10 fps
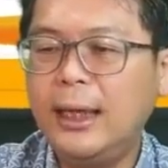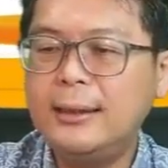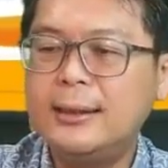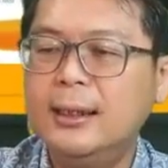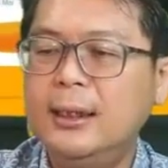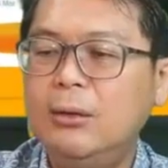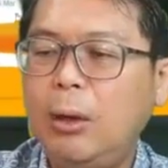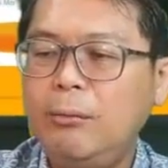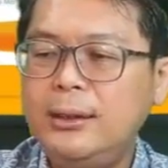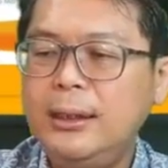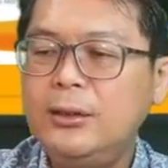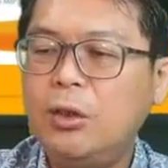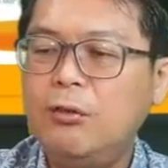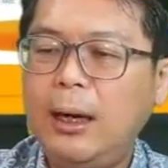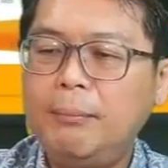So that's what we've
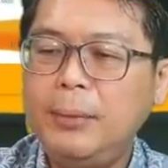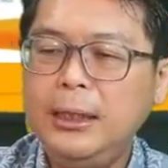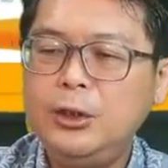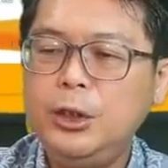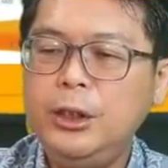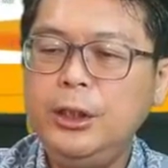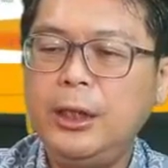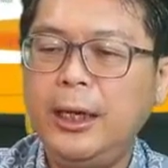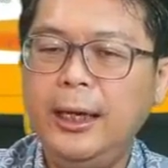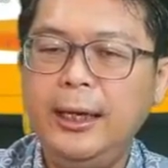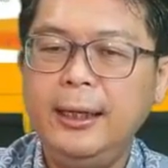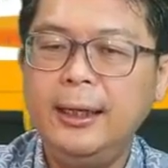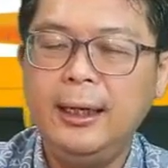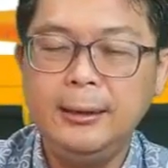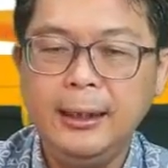seen so far. PG
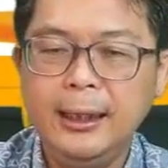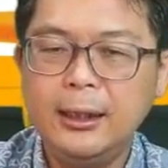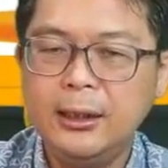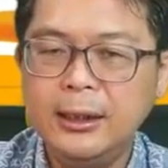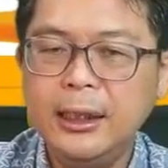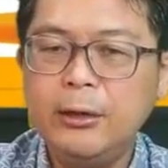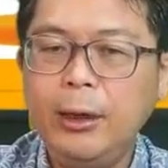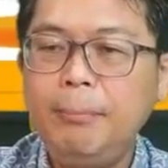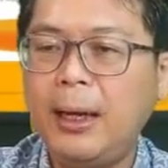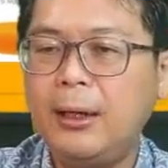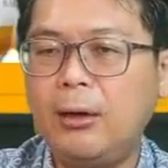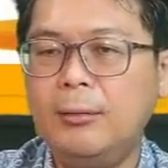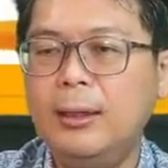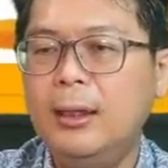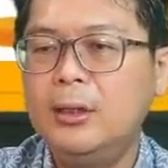and here turning green
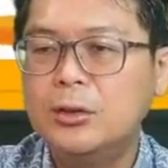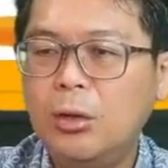Pentagon.